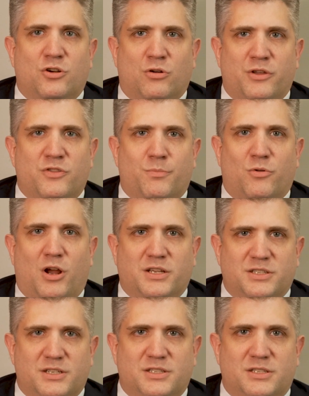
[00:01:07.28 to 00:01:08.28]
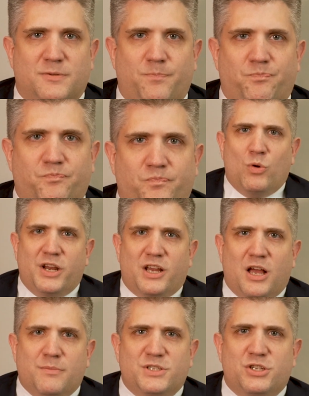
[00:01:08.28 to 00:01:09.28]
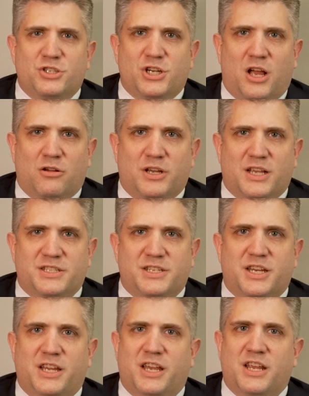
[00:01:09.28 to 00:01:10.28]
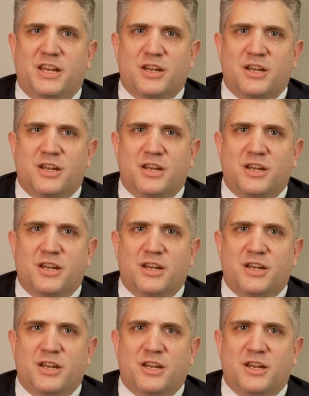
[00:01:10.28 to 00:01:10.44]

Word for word: during the process. When it comes to child custody in